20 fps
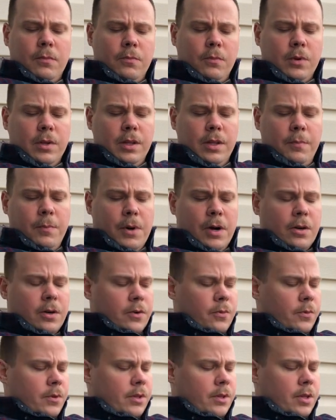where they
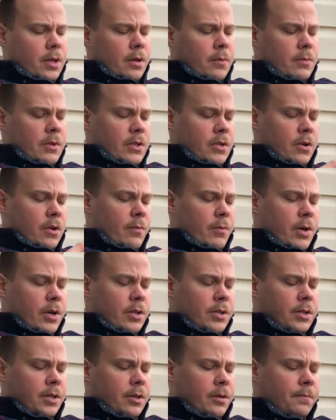partner with Missouri
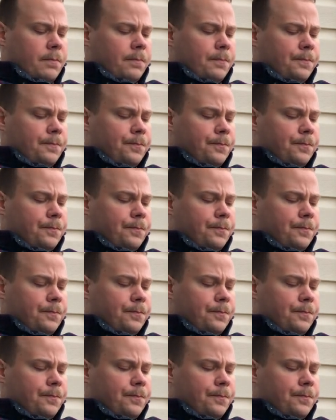Meerschaum.